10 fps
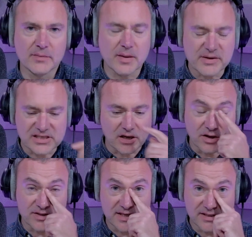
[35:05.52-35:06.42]
that makes a lot
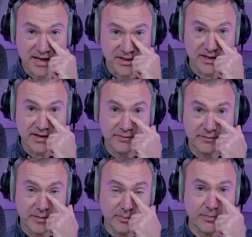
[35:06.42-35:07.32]
of sense. And actually, if
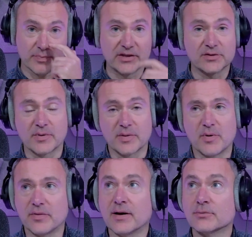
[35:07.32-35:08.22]
you picked up on the
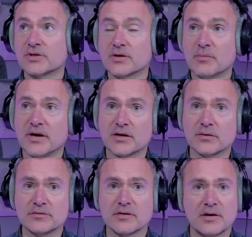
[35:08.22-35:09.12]
point that I was going to make,
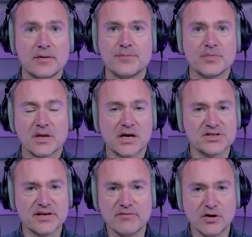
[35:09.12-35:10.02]
was
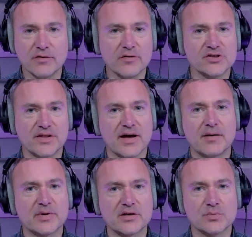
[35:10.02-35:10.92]
actually involve us in
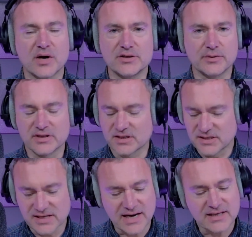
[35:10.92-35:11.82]
that, because we're doing the
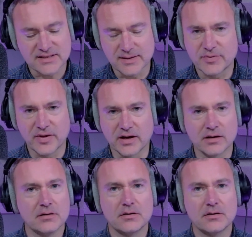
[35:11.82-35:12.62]
exact same thing,